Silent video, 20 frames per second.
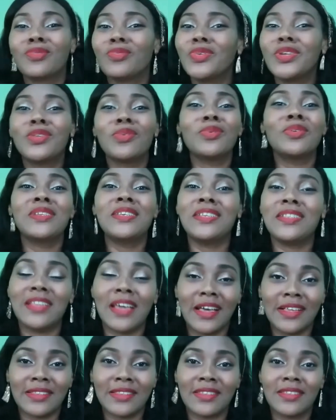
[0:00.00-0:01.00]
We don't need
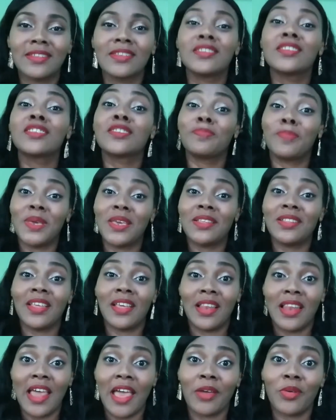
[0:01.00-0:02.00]
that. Speak
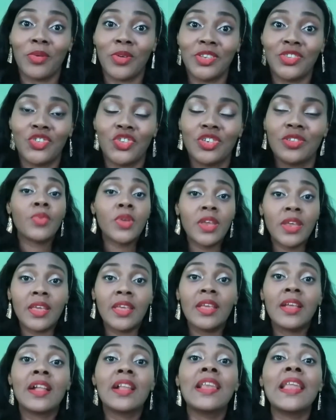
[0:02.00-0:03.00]
their language.
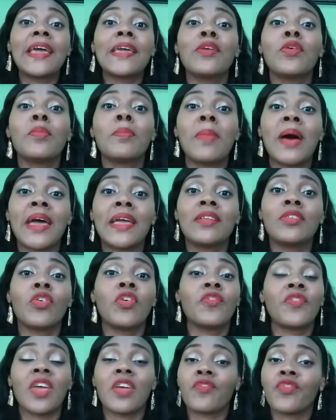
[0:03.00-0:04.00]
3, clear your mind
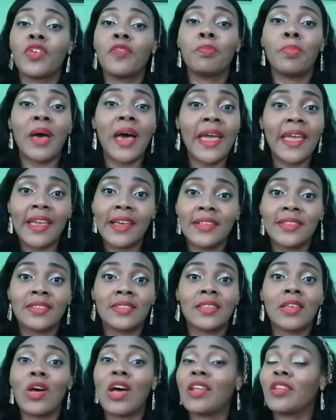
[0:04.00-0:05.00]
of every
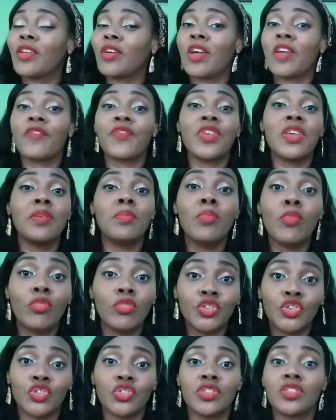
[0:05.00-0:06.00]
bias and every
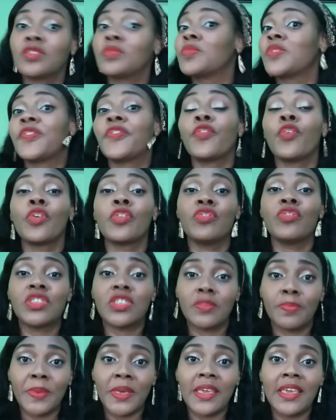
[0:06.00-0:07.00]
emotion before you
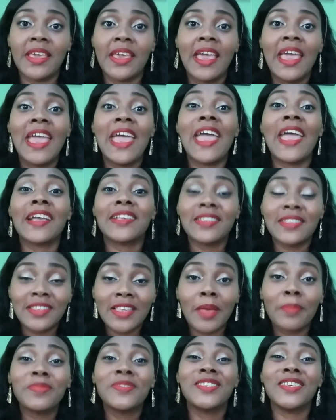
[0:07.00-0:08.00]
speak,
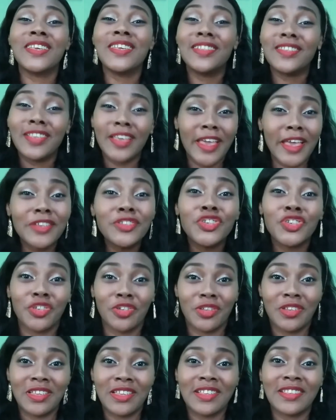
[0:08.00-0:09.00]
except the
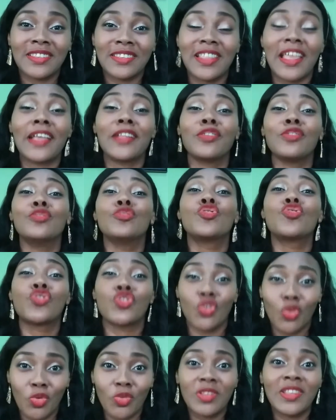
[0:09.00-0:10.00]
intention is that you
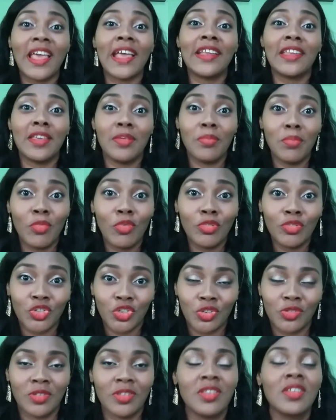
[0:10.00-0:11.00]
show that
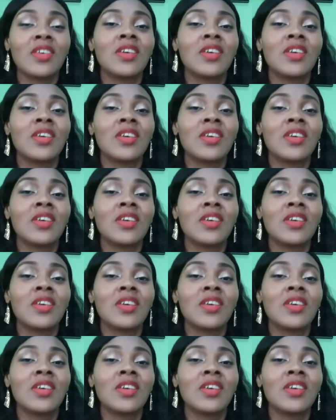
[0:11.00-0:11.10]
emotion.